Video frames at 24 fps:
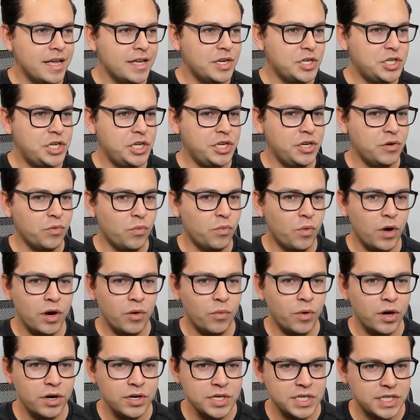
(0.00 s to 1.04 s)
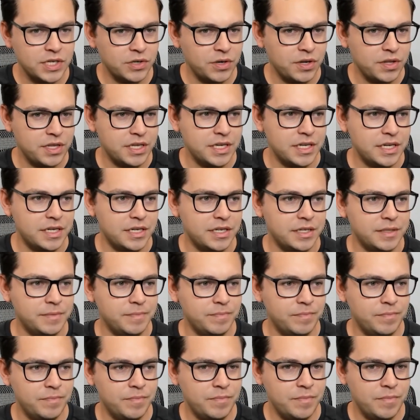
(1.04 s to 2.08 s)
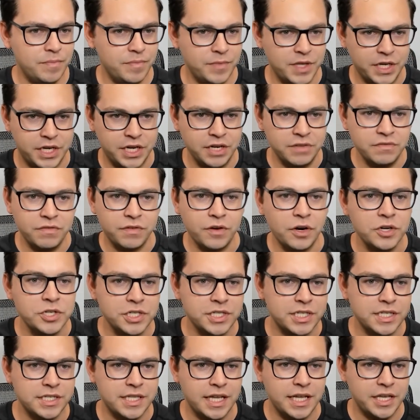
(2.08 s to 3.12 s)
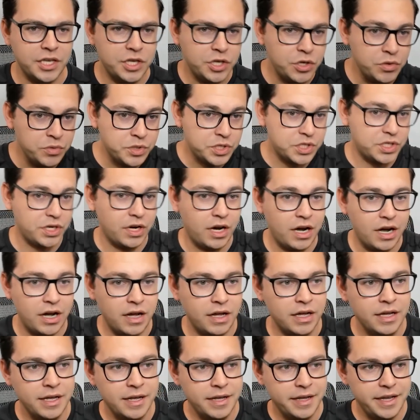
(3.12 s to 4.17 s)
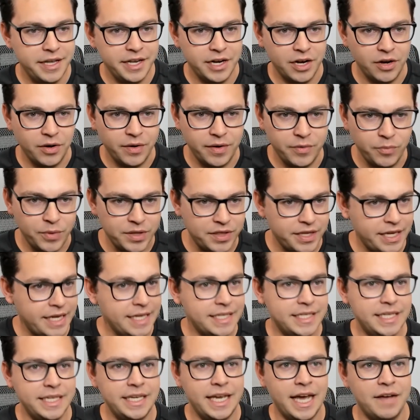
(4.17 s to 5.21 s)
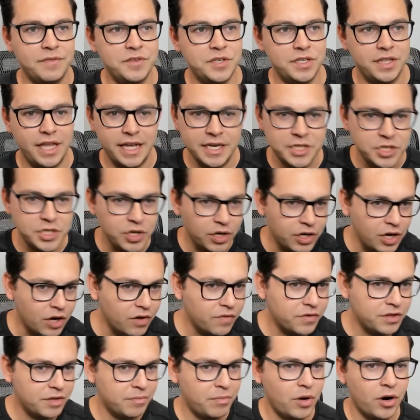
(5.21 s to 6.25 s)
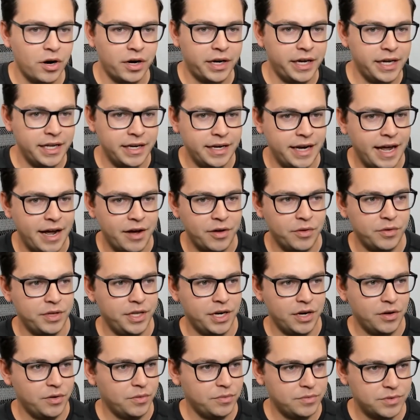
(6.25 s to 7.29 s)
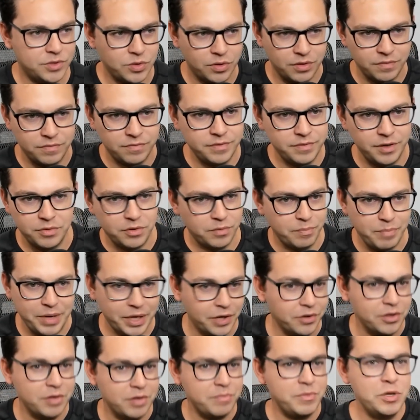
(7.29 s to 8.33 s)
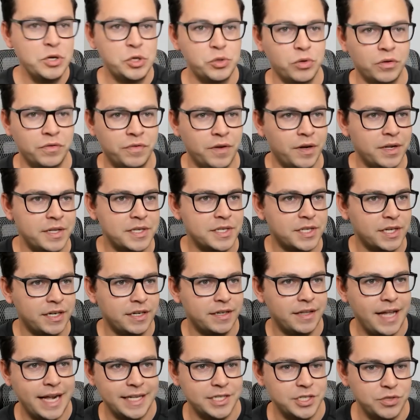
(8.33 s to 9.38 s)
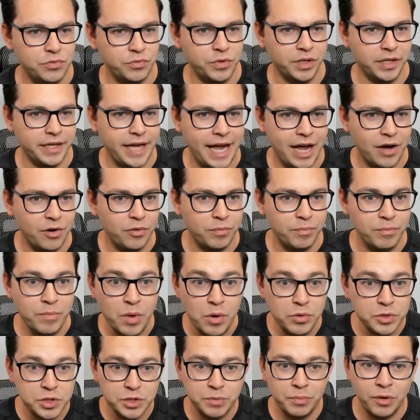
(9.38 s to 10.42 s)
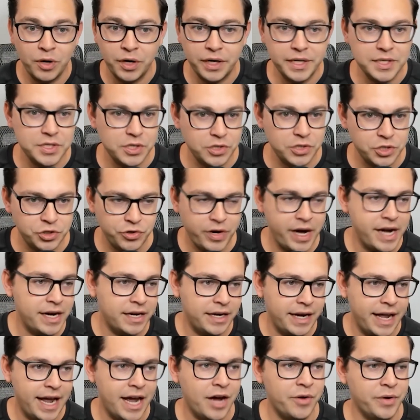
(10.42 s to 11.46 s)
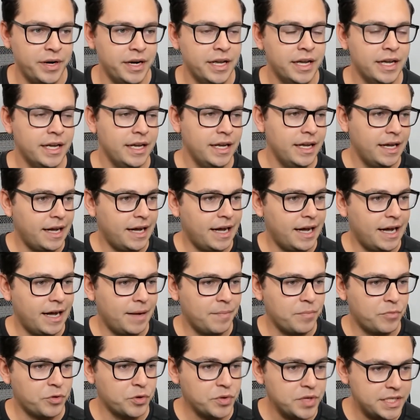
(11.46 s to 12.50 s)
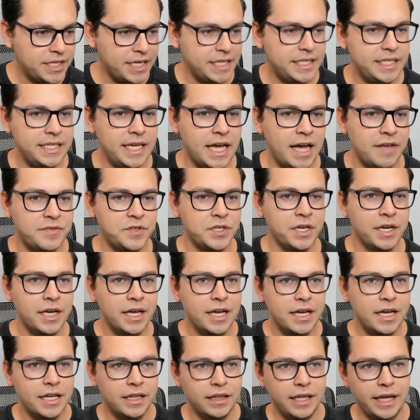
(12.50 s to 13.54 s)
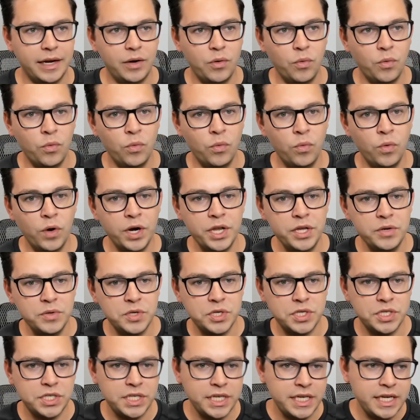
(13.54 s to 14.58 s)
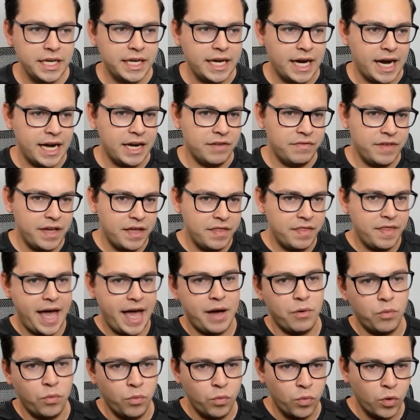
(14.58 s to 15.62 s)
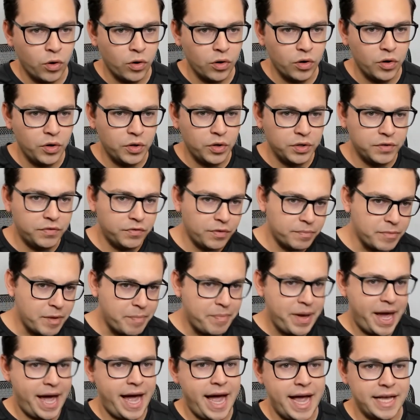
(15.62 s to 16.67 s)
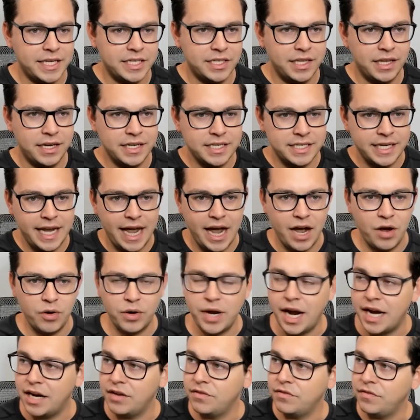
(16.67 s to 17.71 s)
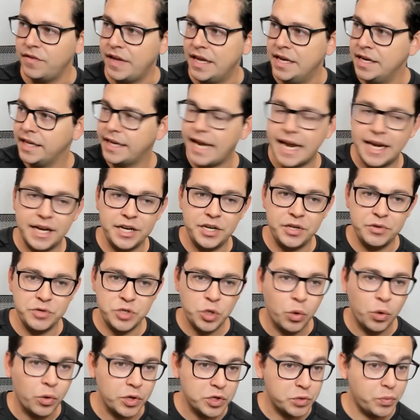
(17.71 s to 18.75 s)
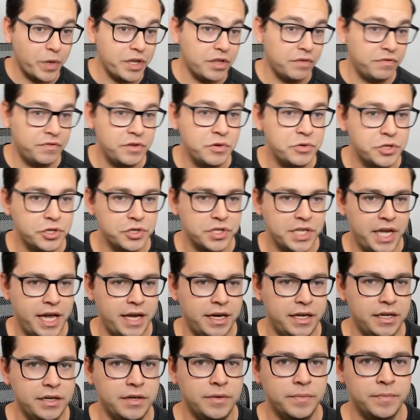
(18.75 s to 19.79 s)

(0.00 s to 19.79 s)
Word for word: do you, what what are sort of the the convergences that you saw, you know, with ETFs, they took over the market and now, you know, sort of, you know, they're bigger than mutual funds and that's really how most markets are traded now and um, through these ETFs. Like, what do you see kind of in that world from the past that is now kind of indicating you towards where the future's headed?